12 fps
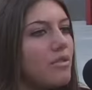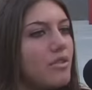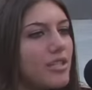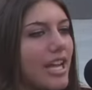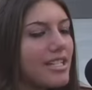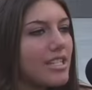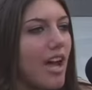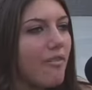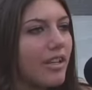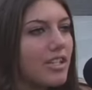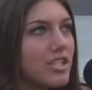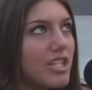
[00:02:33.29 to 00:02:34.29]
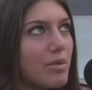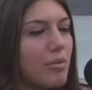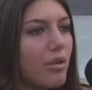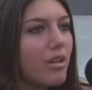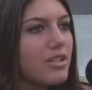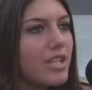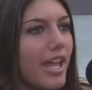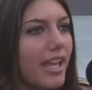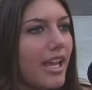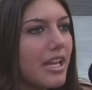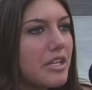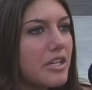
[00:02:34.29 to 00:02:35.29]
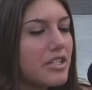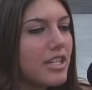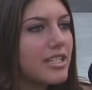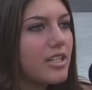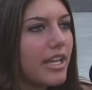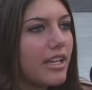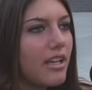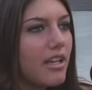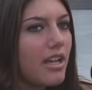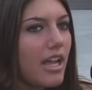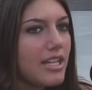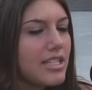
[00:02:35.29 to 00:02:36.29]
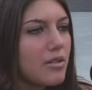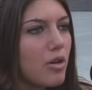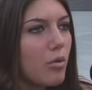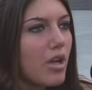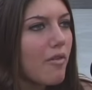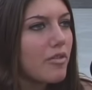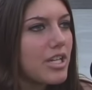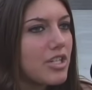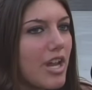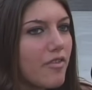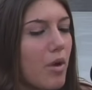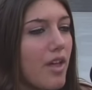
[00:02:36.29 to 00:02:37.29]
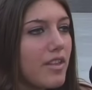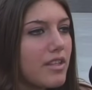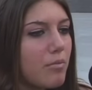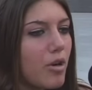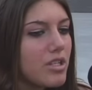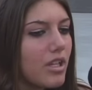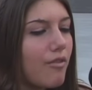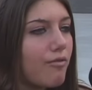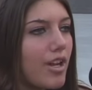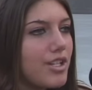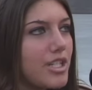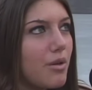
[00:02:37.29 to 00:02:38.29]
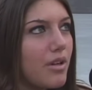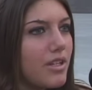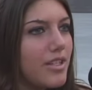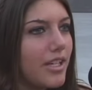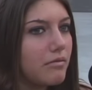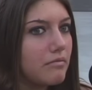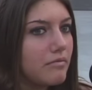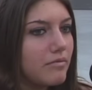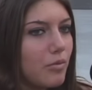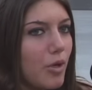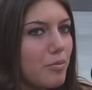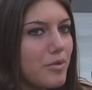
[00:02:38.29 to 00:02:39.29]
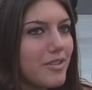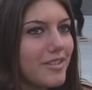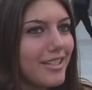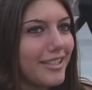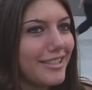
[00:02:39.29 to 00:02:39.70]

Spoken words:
You say stuff, like, just because people are saying it, and it gets, like, it's like normal conversation after a while, and then the person confronts you, and it's like, whoops.